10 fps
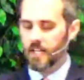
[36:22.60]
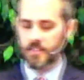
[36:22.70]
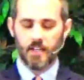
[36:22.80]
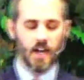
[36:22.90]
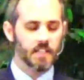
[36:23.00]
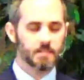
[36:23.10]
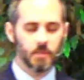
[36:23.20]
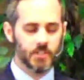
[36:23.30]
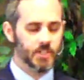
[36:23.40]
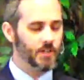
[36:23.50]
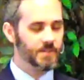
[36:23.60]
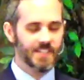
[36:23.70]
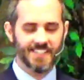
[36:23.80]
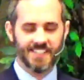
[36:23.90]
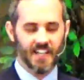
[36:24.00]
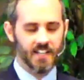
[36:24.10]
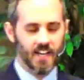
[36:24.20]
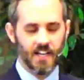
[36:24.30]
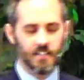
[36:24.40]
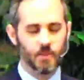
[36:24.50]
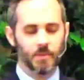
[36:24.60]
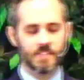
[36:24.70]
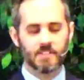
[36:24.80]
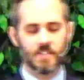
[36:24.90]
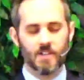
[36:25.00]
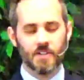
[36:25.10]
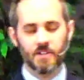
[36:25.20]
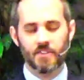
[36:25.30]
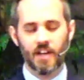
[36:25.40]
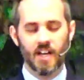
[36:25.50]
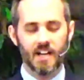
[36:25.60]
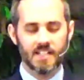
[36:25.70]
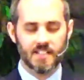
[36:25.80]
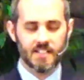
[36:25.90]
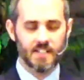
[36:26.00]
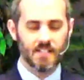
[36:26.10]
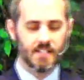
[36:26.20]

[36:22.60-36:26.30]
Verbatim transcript: the gospel shows us a God who would serve us